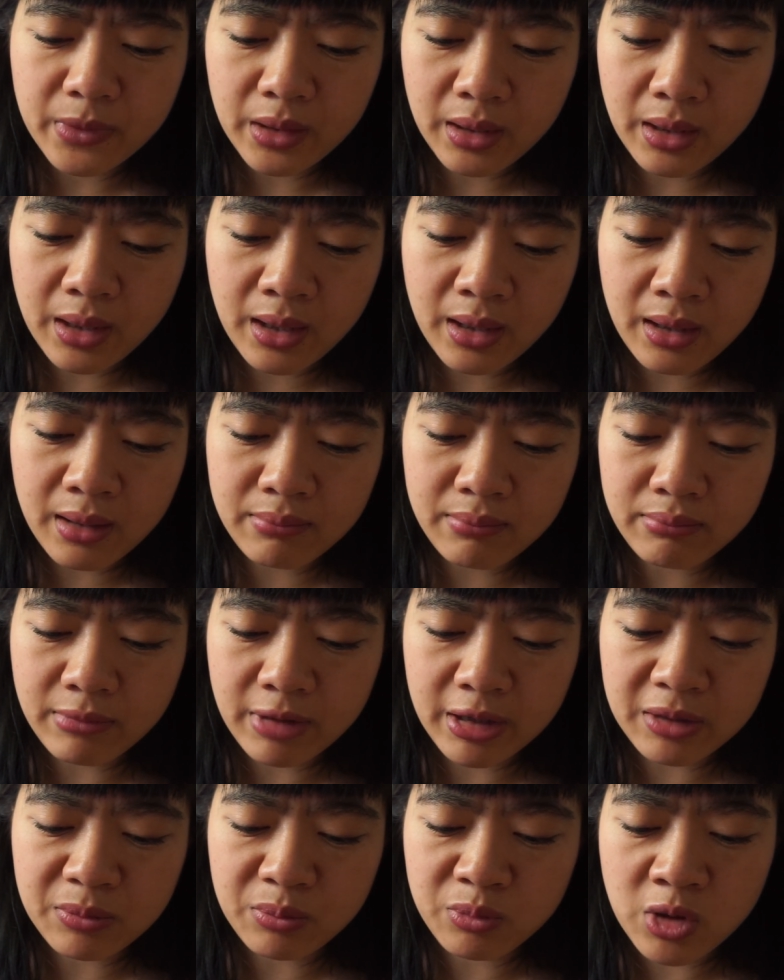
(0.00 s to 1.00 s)

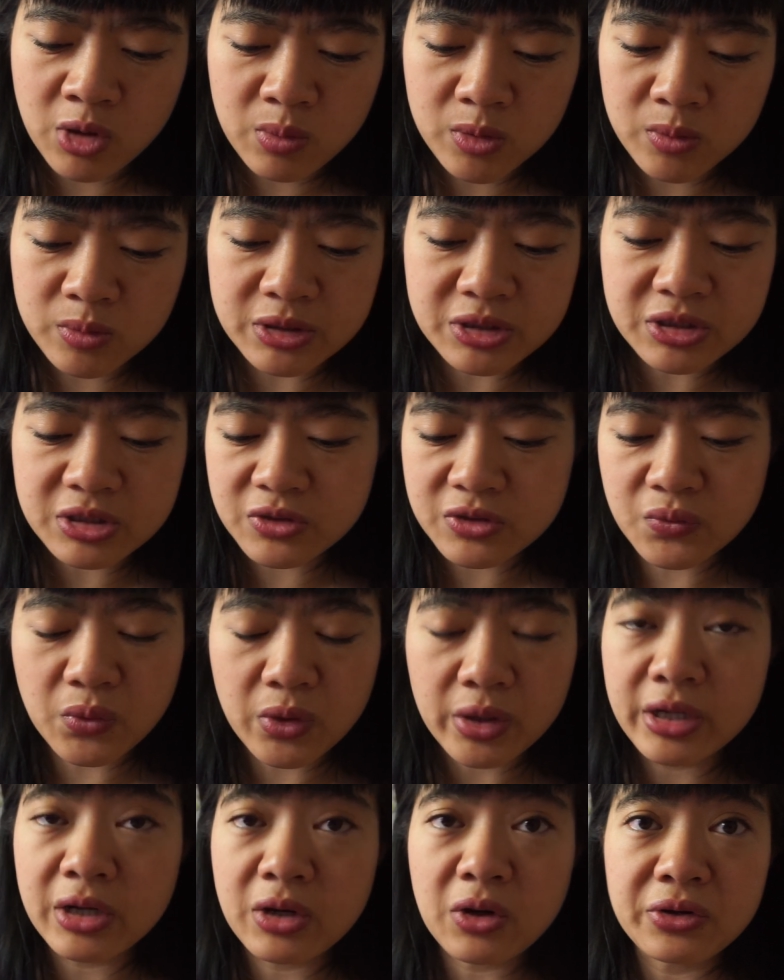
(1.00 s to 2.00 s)
I can probably just
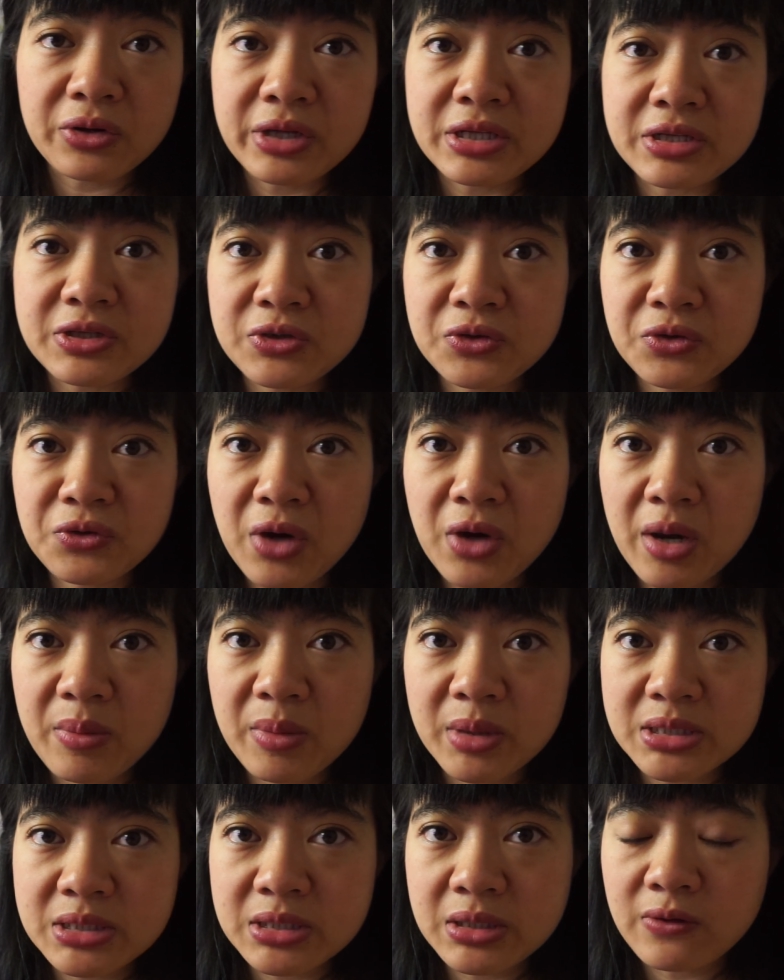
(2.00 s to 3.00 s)
run it on Instagram.
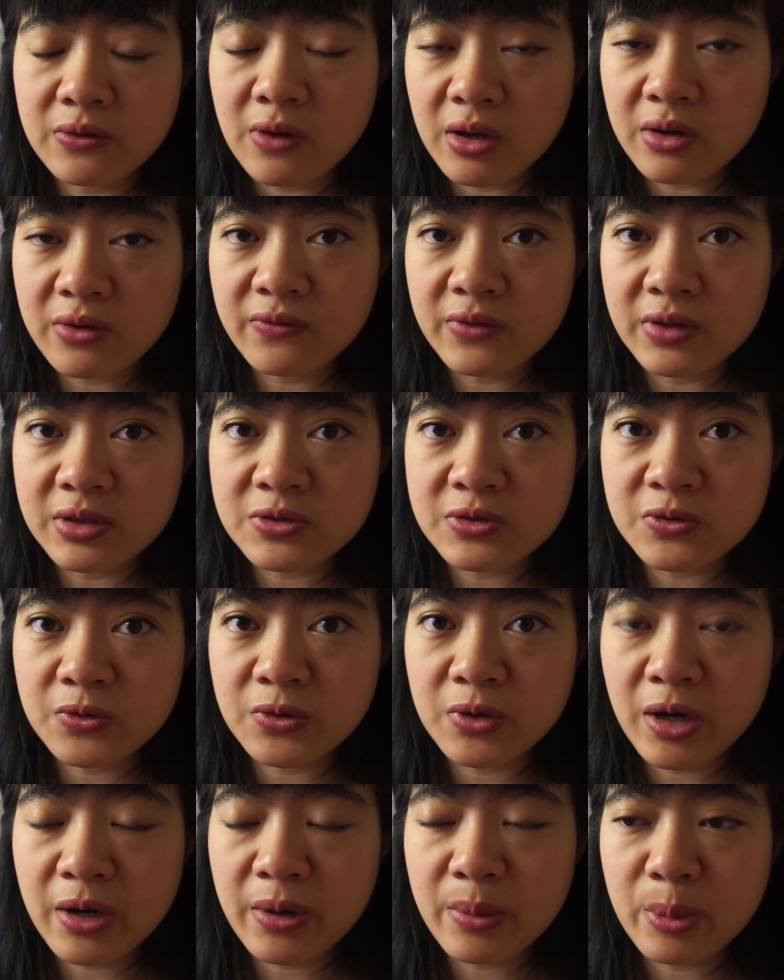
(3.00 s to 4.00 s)
I see a lot of
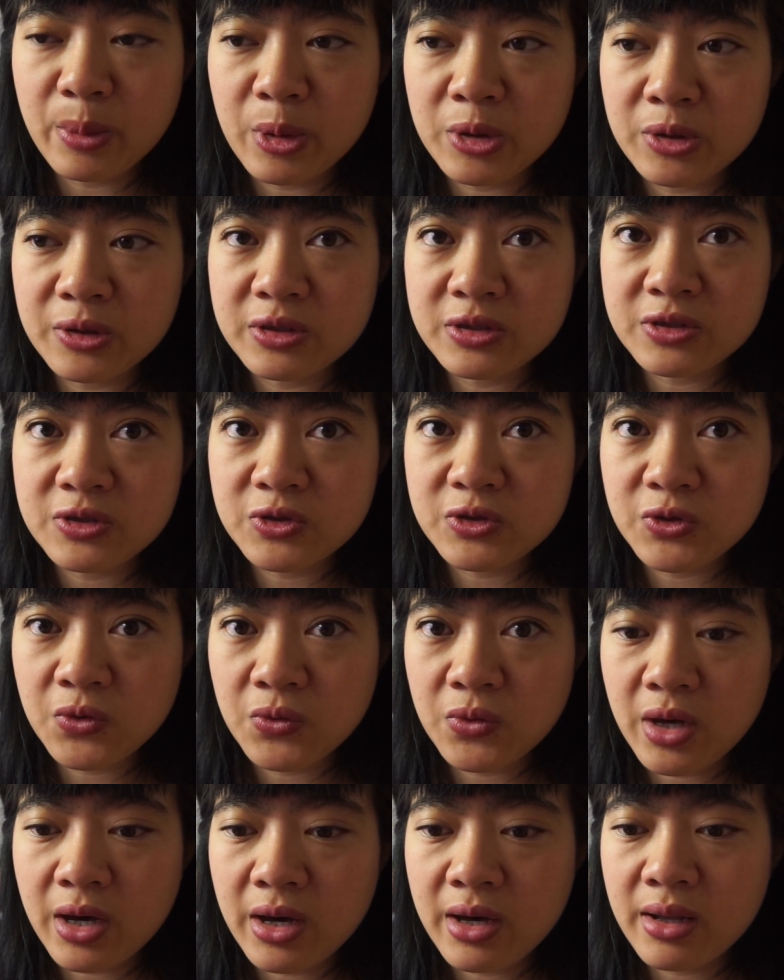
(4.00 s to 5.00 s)
Instagram artists do
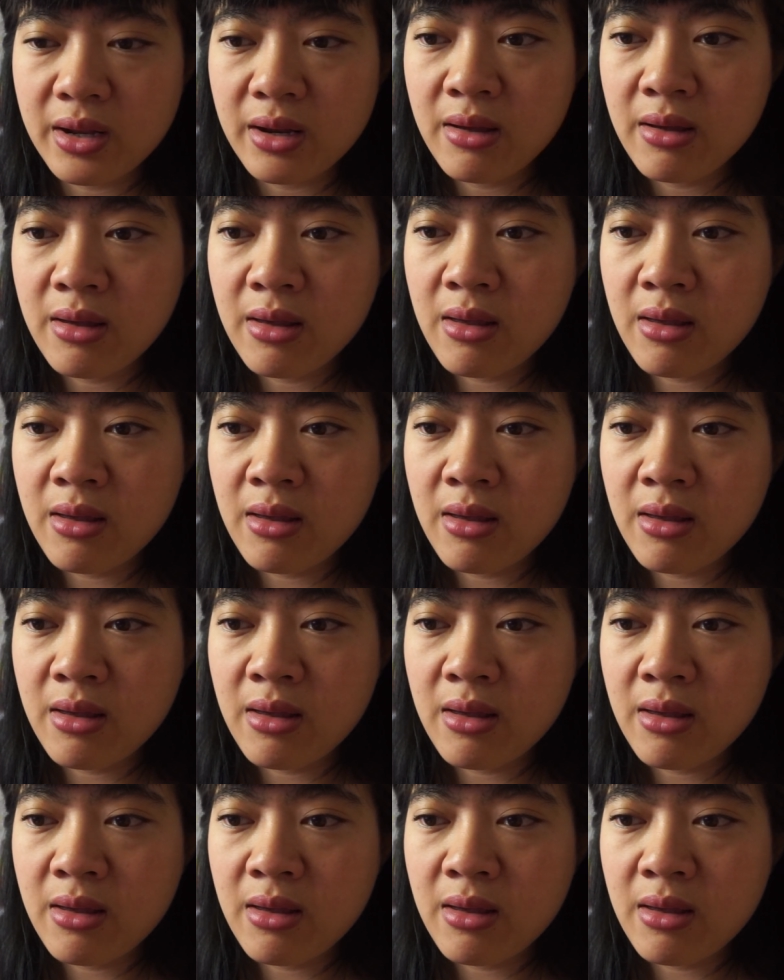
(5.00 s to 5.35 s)
that.